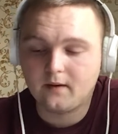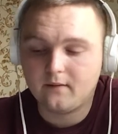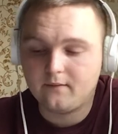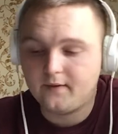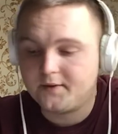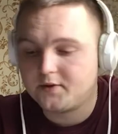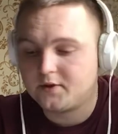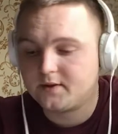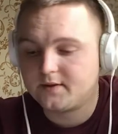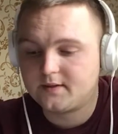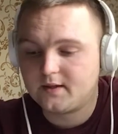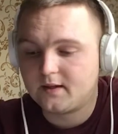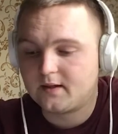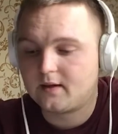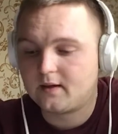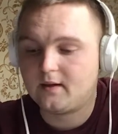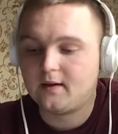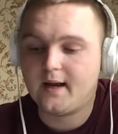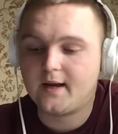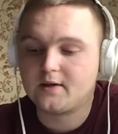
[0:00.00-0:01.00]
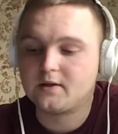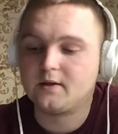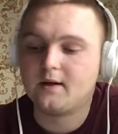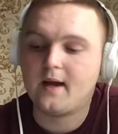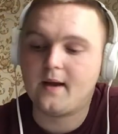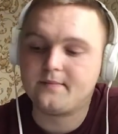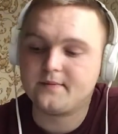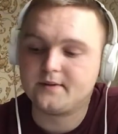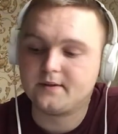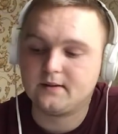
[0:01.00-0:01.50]
features that are actually
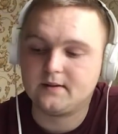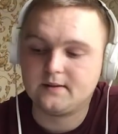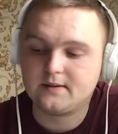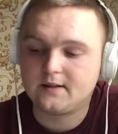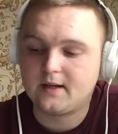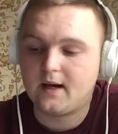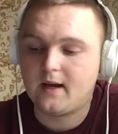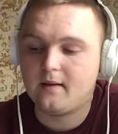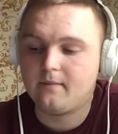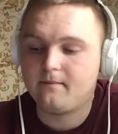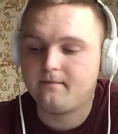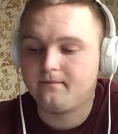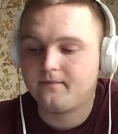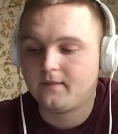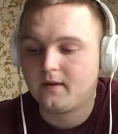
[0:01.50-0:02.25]
absent in Skype.